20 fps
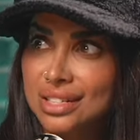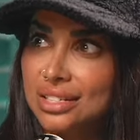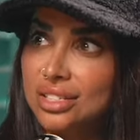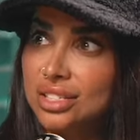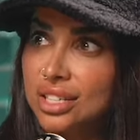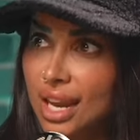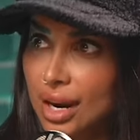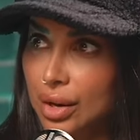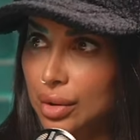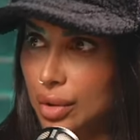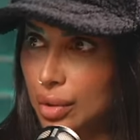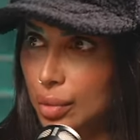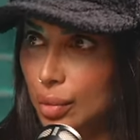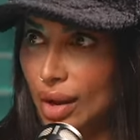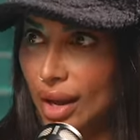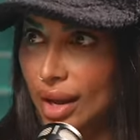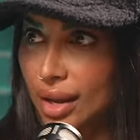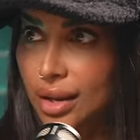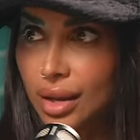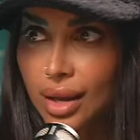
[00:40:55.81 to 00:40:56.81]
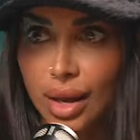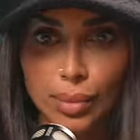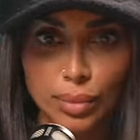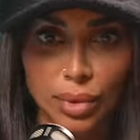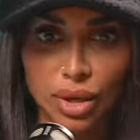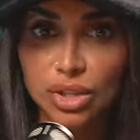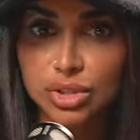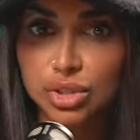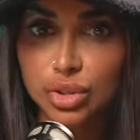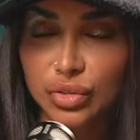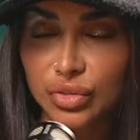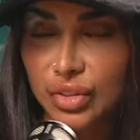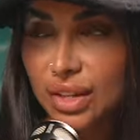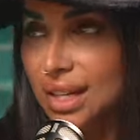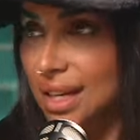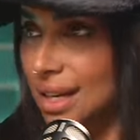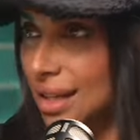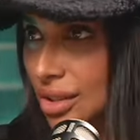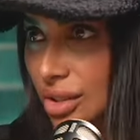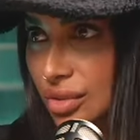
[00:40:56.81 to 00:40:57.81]
in a scary way because you're
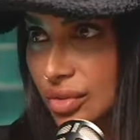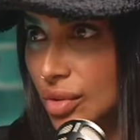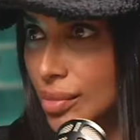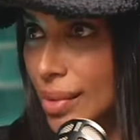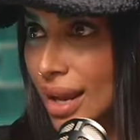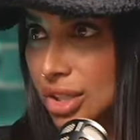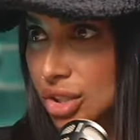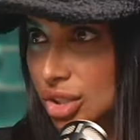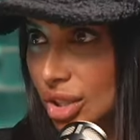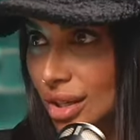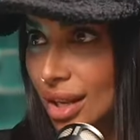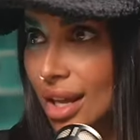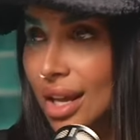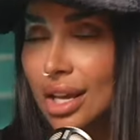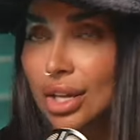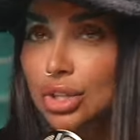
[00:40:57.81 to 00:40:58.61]
feeding it information.